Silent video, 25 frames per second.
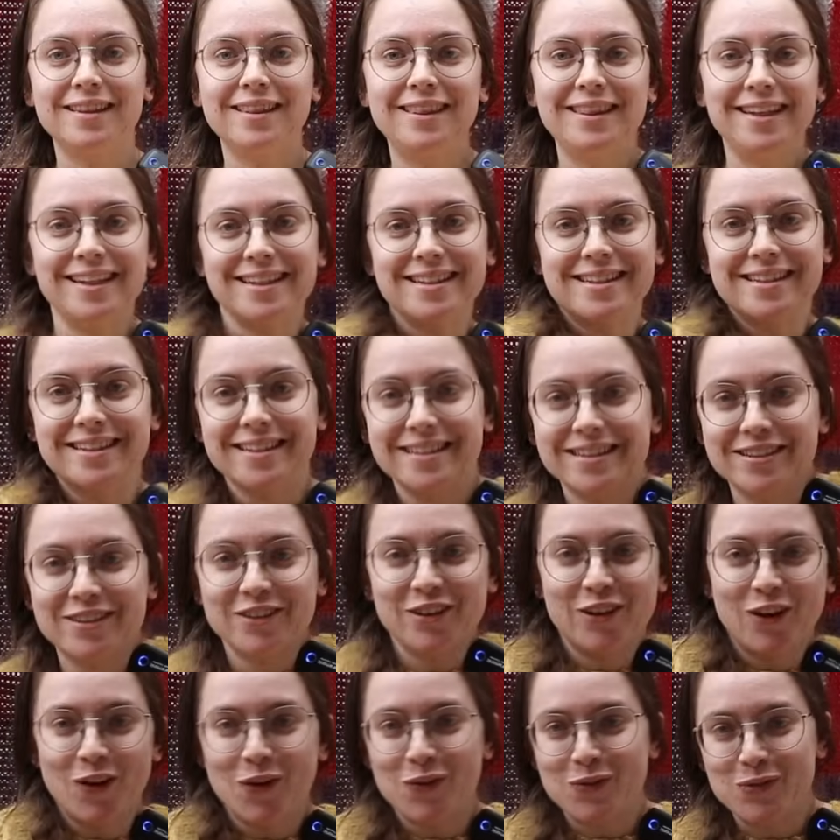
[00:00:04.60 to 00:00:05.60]
let's
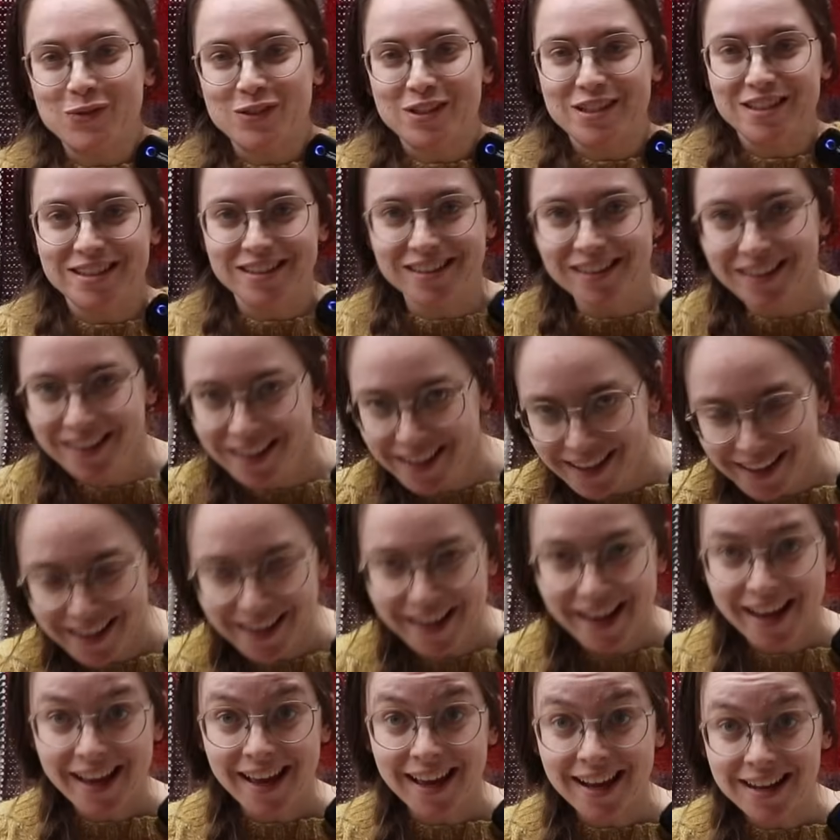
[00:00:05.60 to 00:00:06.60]
get cozy
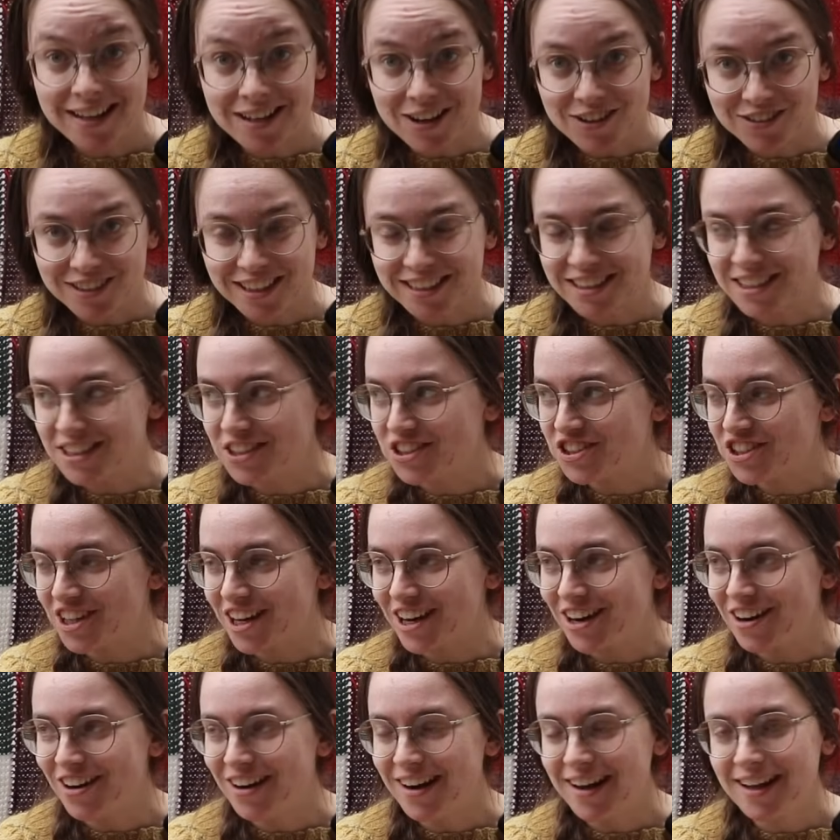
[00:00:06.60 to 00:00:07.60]
in our knitting
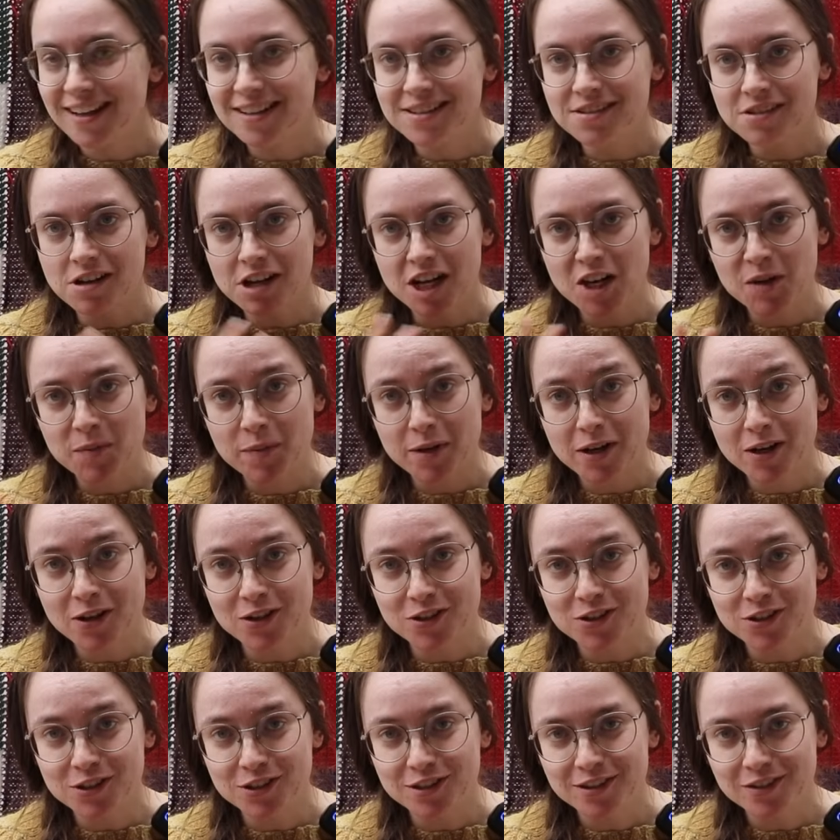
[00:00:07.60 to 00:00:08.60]
chair and talk
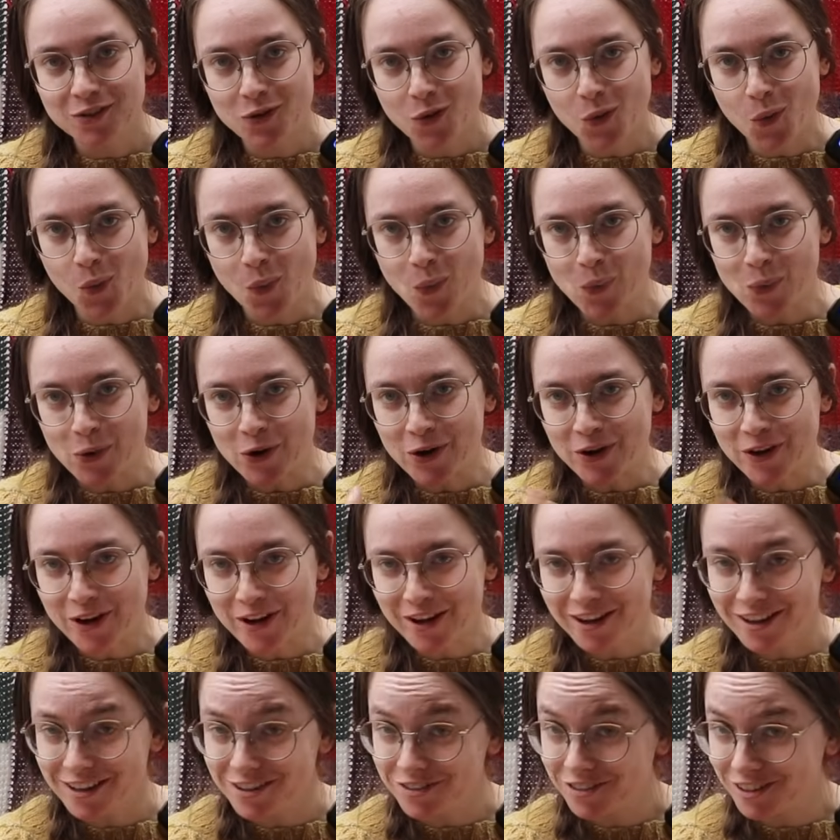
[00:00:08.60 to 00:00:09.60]
about what
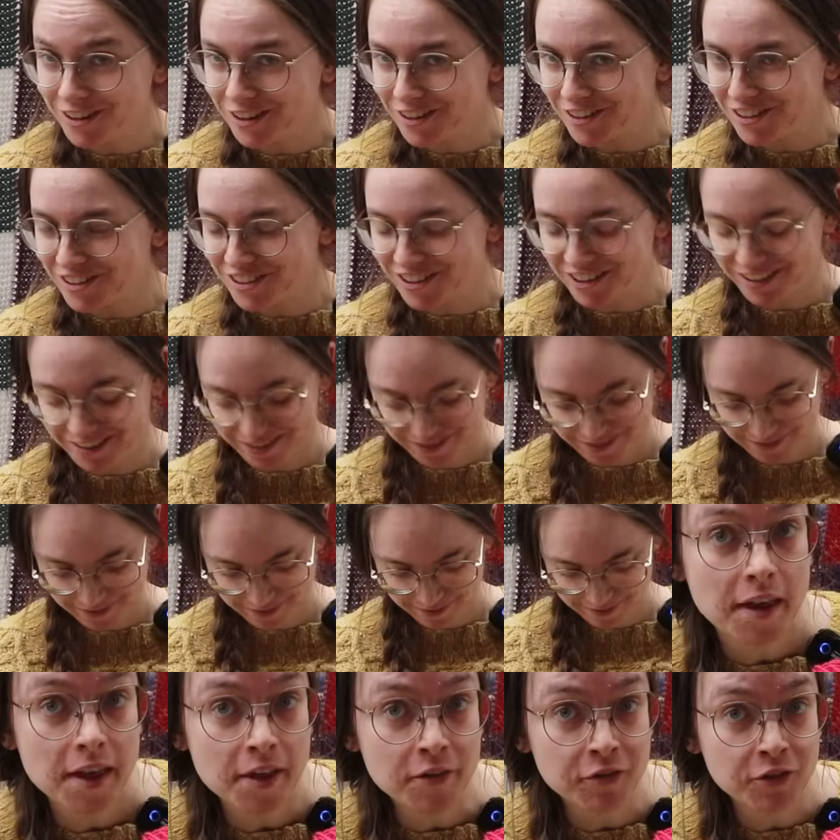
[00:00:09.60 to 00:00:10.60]
I have here.
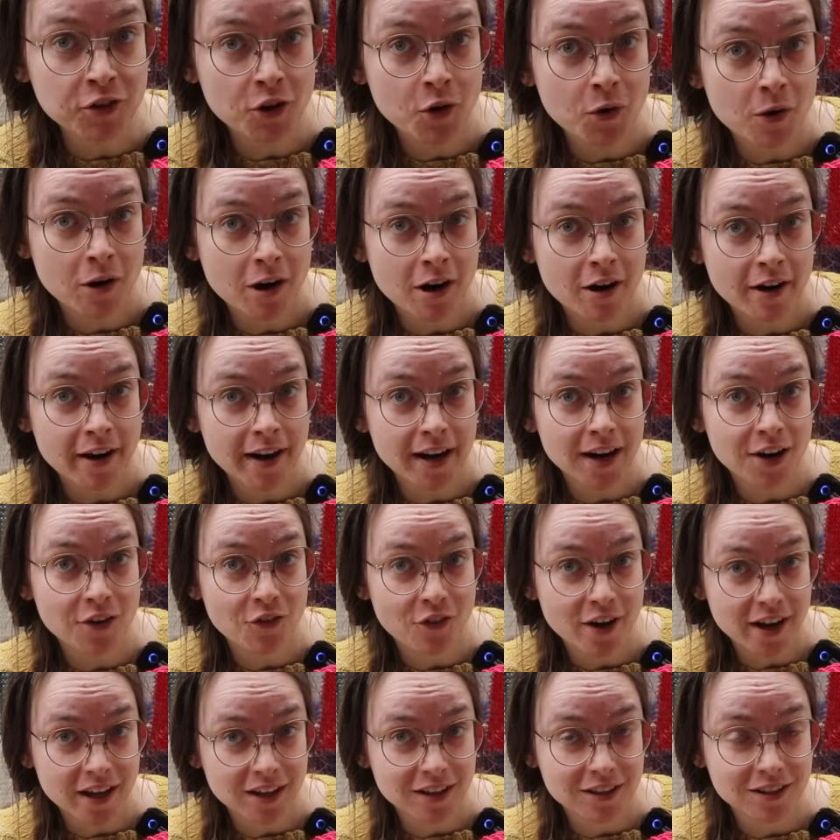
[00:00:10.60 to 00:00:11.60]
If you are a
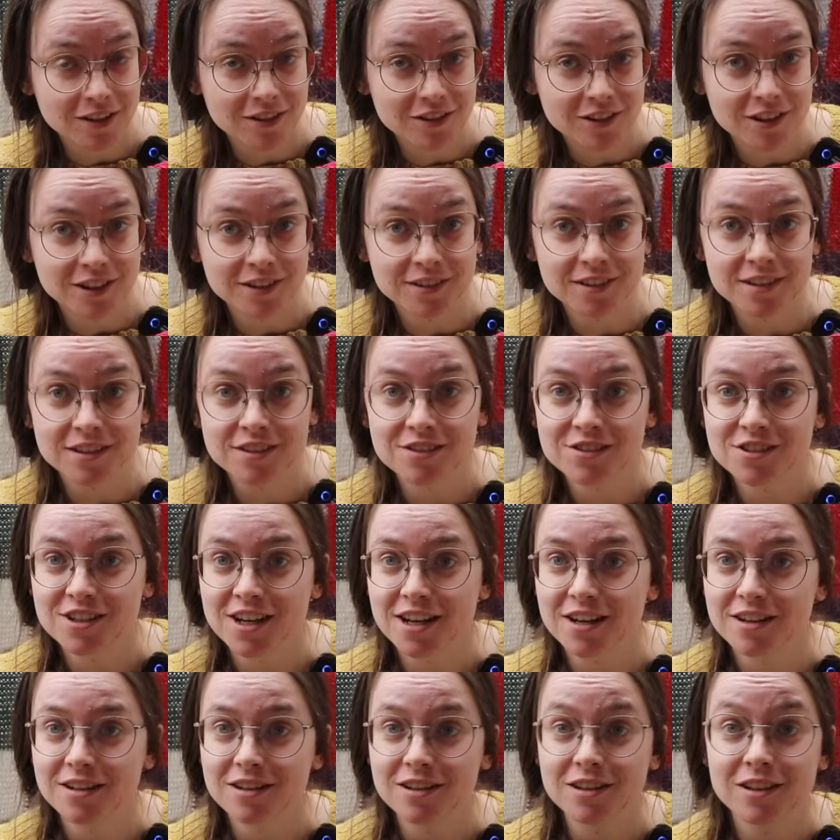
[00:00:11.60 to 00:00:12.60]
regular on this
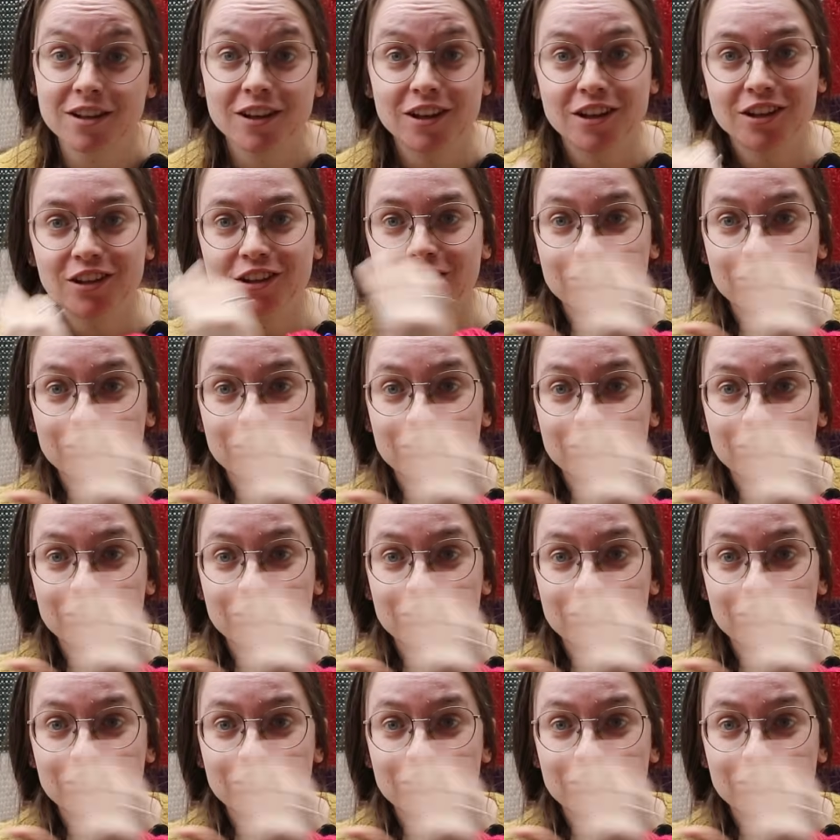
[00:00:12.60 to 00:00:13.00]
channel,